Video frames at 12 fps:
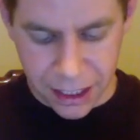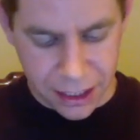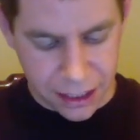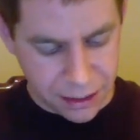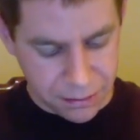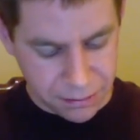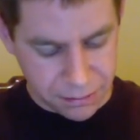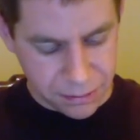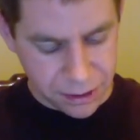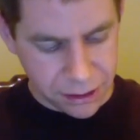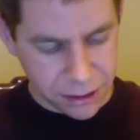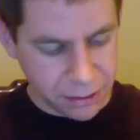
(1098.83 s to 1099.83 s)
I
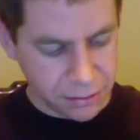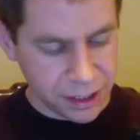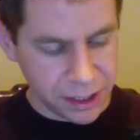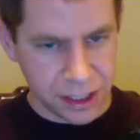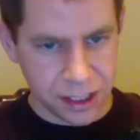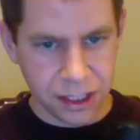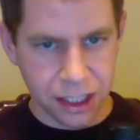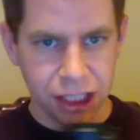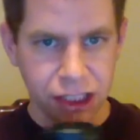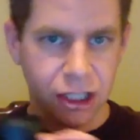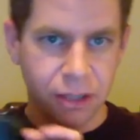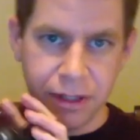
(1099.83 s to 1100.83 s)
don't know how well this is going to
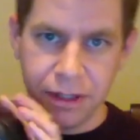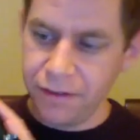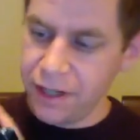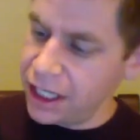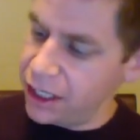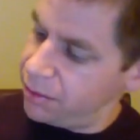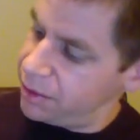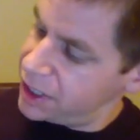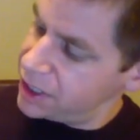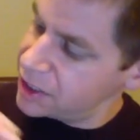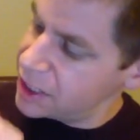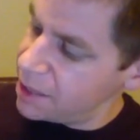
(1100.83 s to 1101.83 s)
show up in the video, but
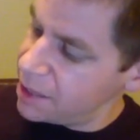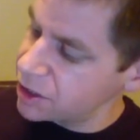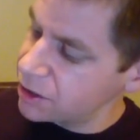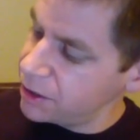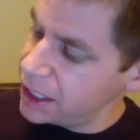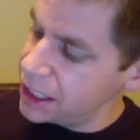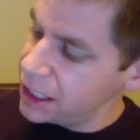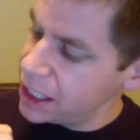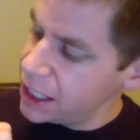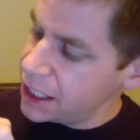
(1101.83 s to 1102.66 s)
this top screen,